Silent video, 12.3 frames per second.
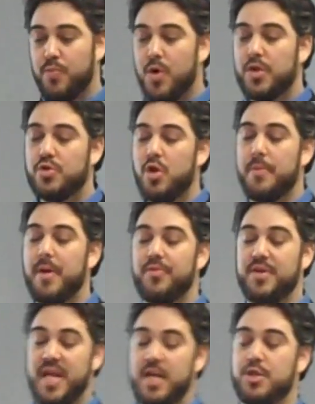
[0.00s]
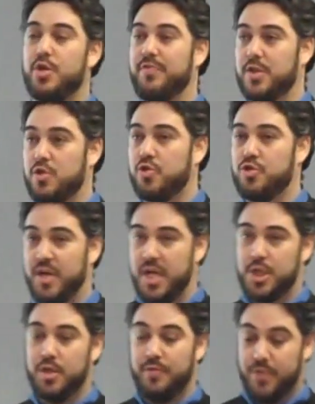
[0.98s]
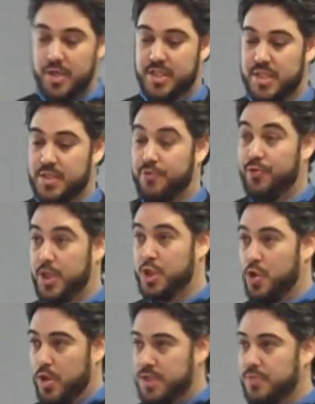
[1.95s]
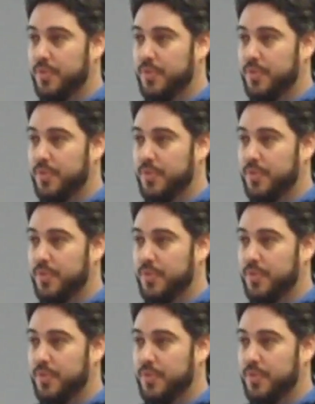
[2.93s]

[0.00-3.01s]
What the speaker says: we want to talk about the nature of indoctrination versus free choice.